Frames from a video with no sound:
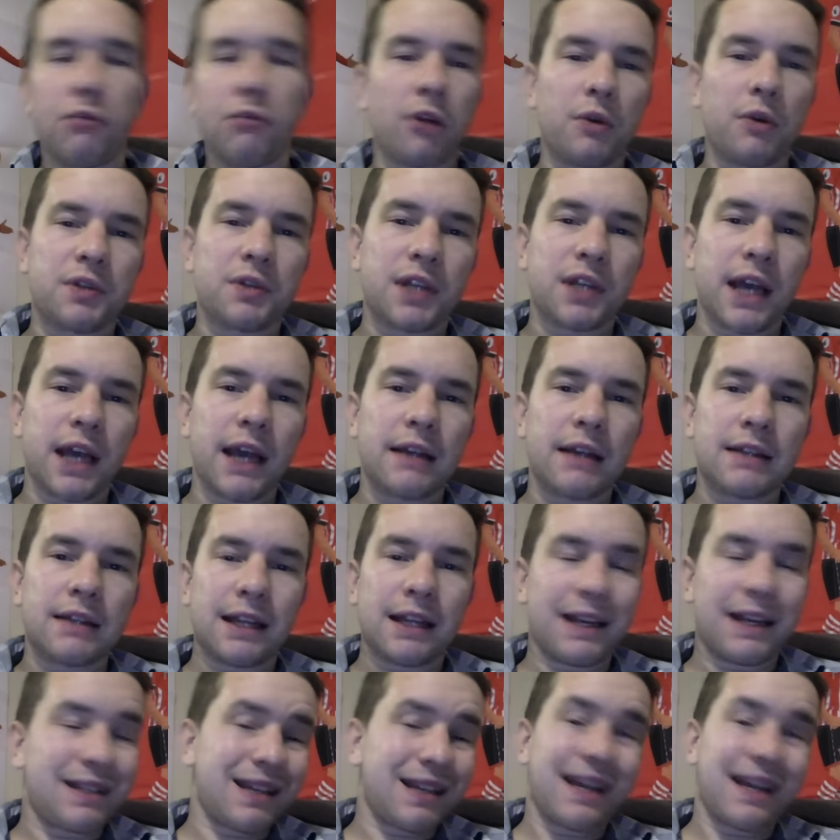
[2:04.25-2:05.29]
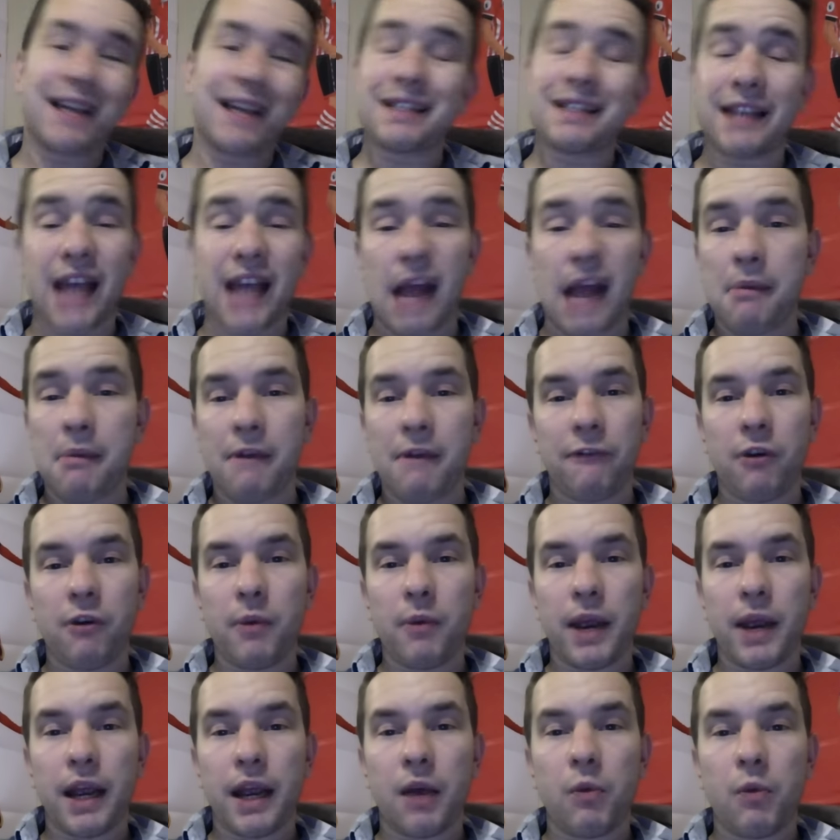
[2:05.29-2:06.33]
will rotate, and it's a guessing game
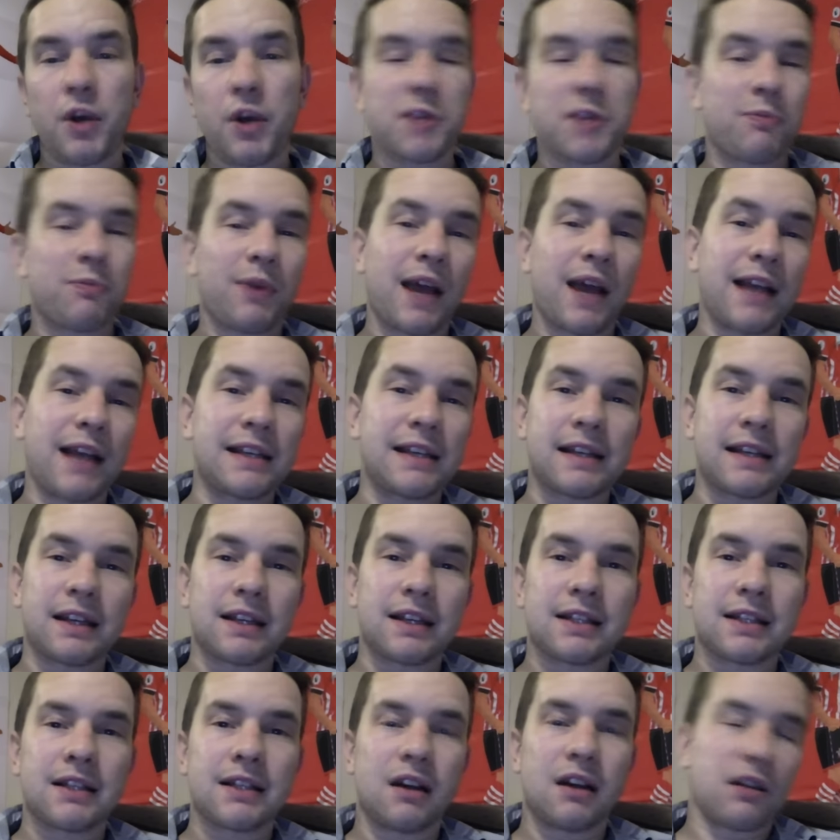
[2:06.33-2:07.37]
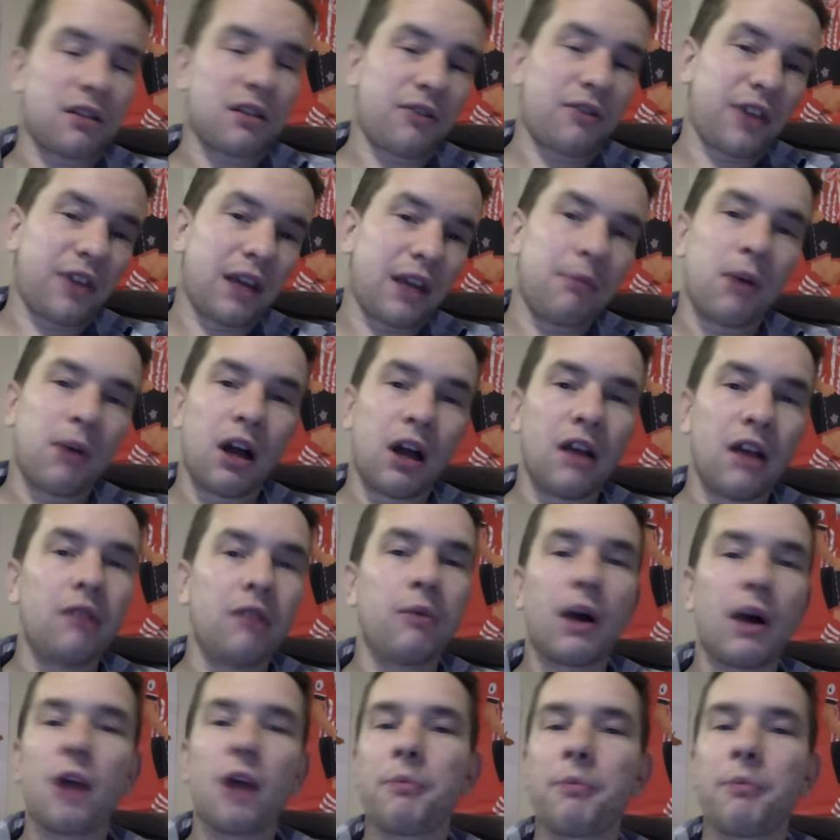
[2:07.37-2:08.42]
every week which players are going to start. So I think it
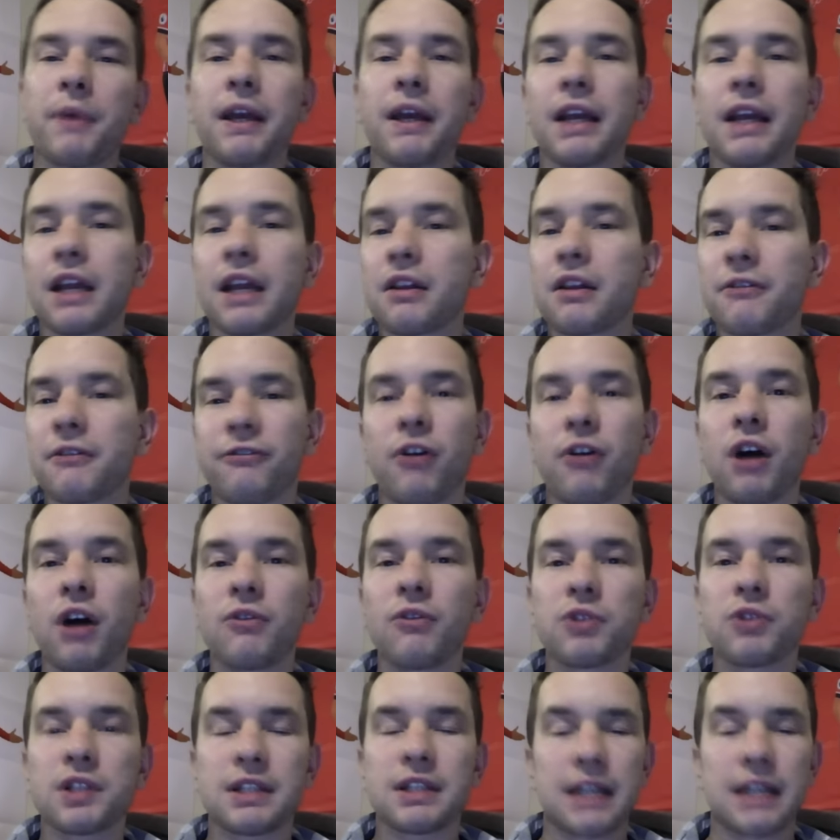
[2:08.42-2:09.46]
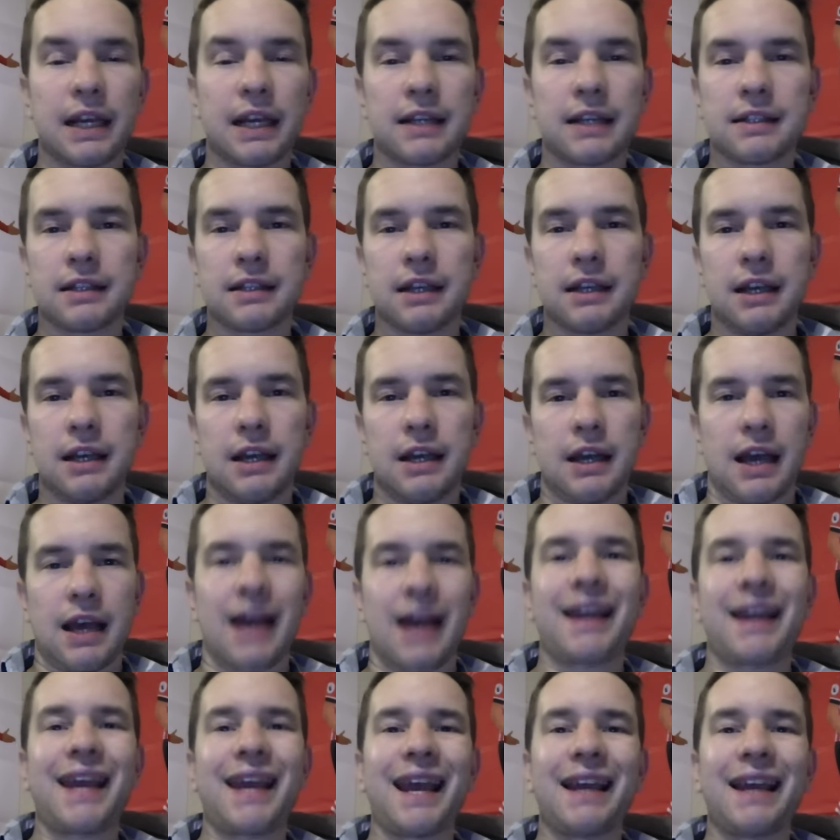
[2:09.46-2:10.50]
might well be another 5 or 6
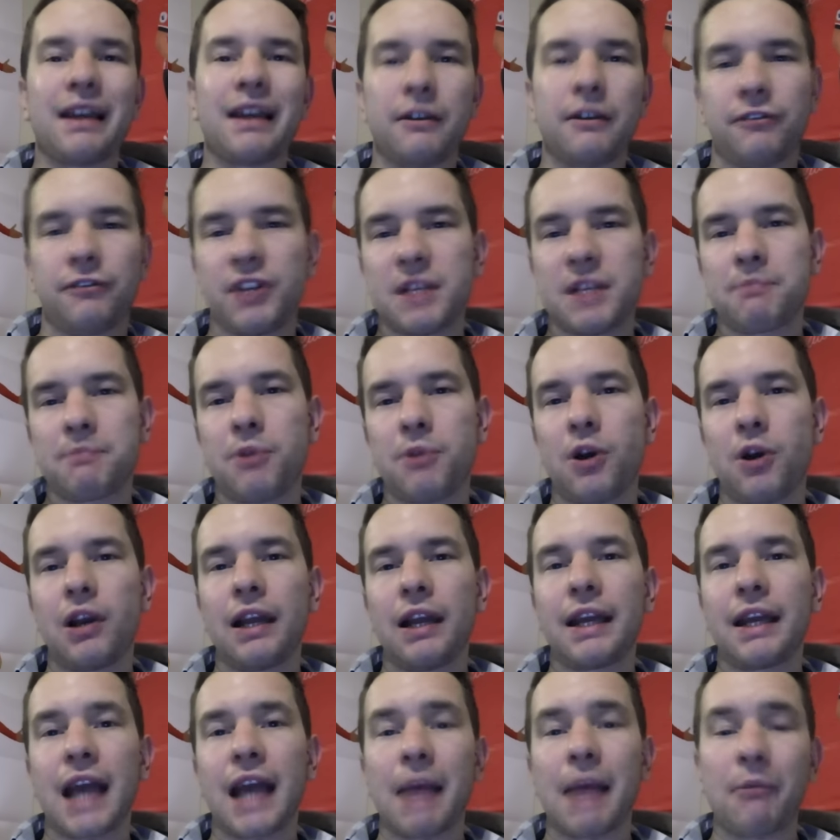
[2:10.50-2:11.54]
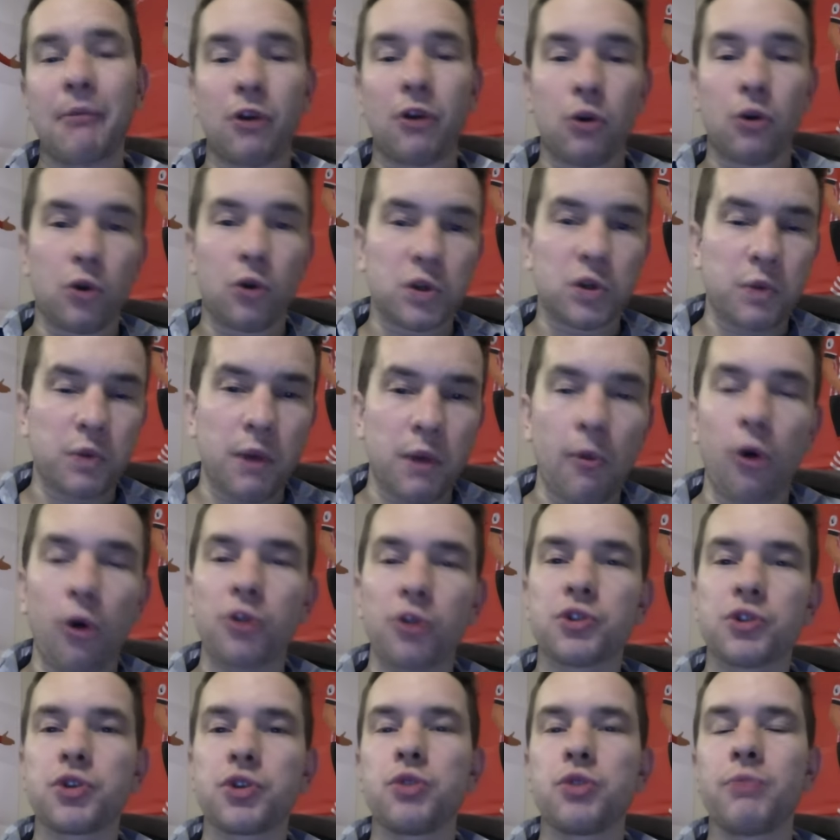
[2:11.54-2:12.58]
again for this Burnley game. Of course, we
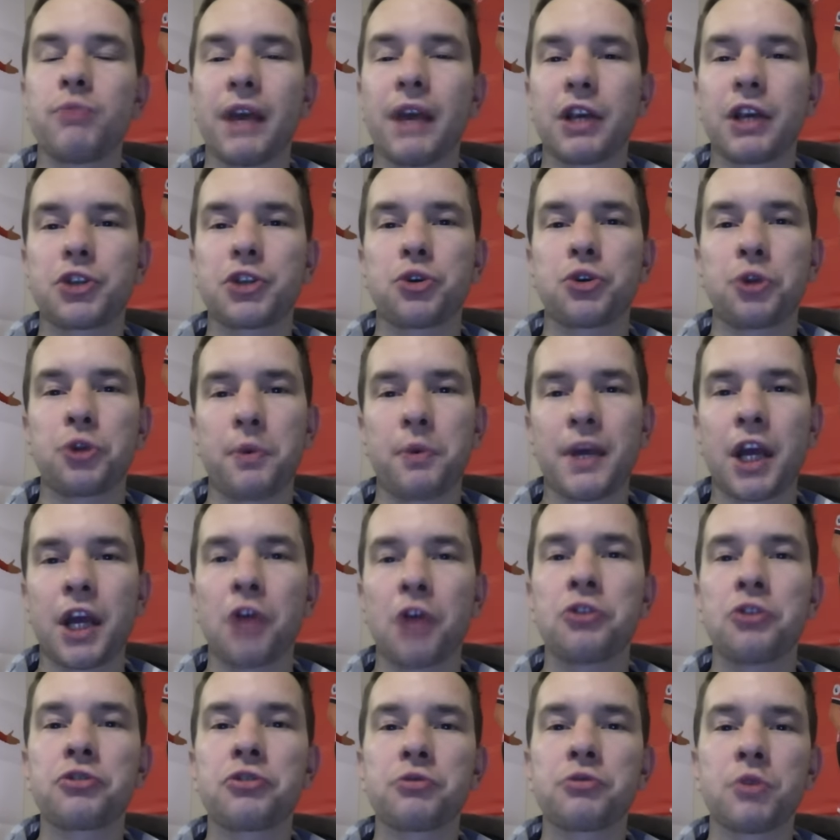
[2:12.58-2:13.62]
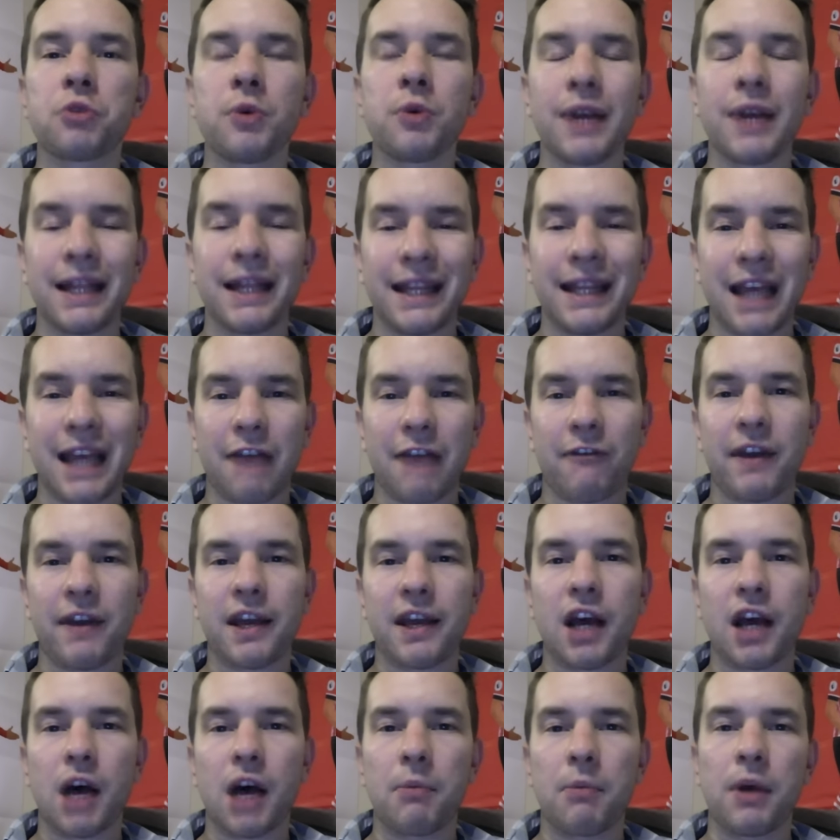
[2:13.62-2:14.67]
want to make sure that we go through in the FA
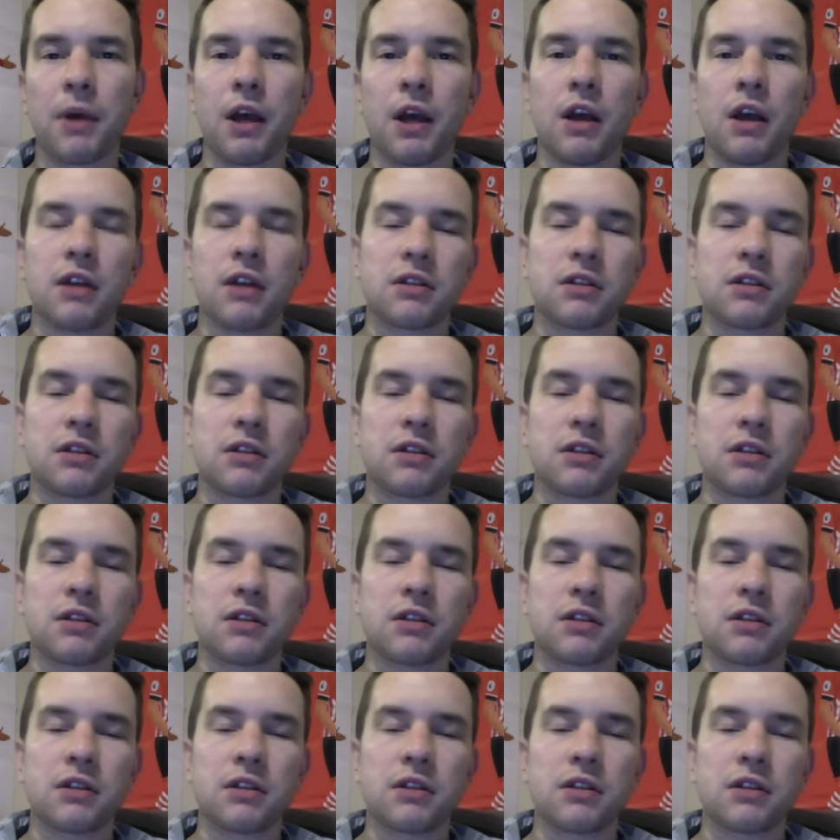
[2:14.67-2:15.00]
Cup.